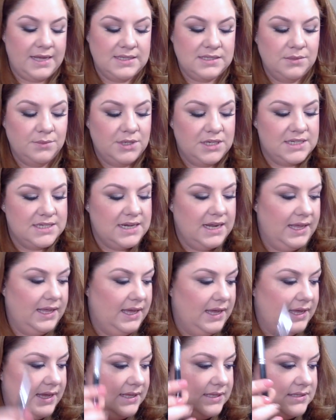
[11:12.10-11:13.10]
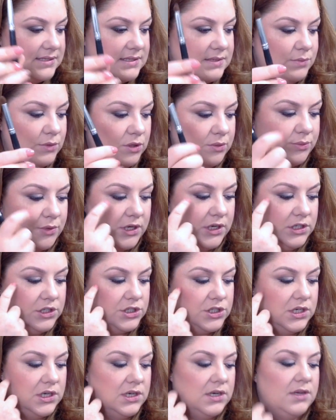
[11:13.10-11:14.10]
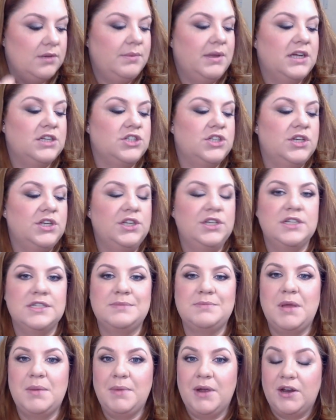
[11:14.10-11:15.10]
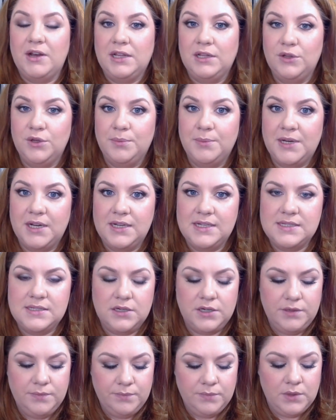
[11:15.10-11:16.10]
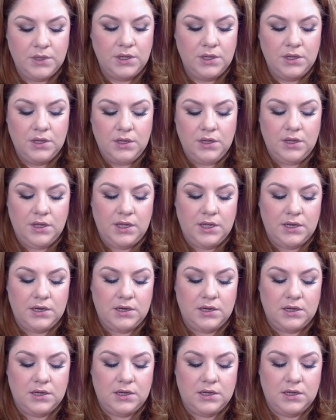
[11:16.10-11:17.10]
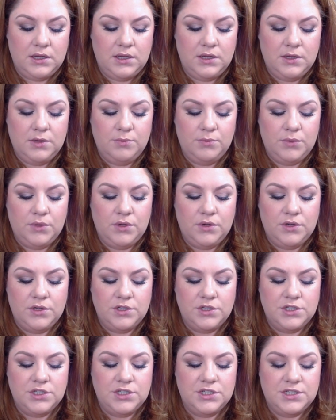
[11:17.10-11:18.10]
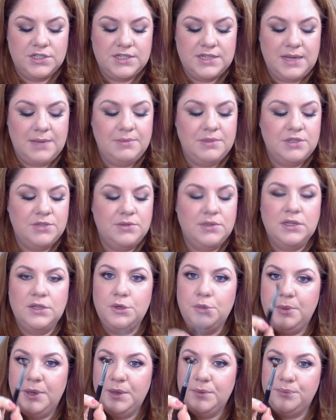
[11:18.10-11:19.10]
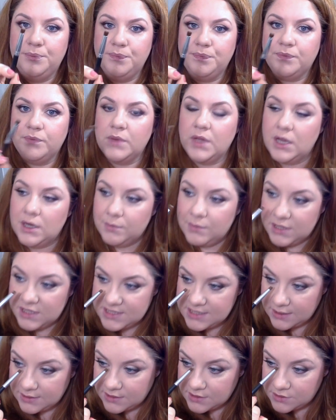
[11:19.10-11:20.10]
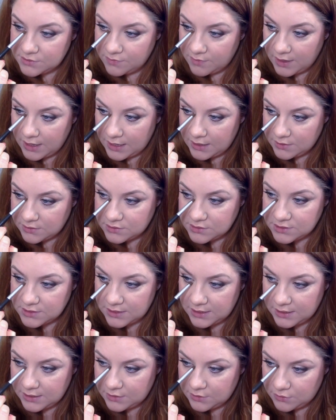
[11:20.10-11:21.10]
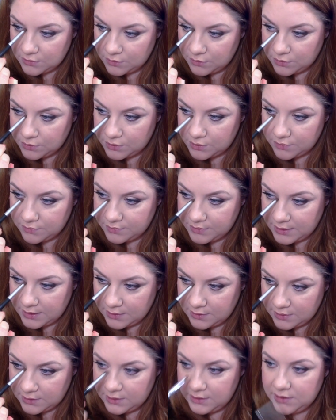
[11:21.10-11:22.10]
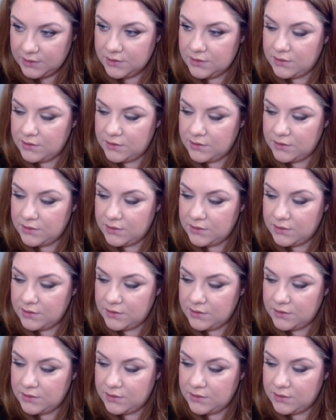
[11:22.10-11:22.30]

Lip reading: so I'm going to take a small brush, and I'm actually going to use my Mary Luminizer, and I am going to just tap into it a little bit. And I'm going to take this round to the inner corner of the eye.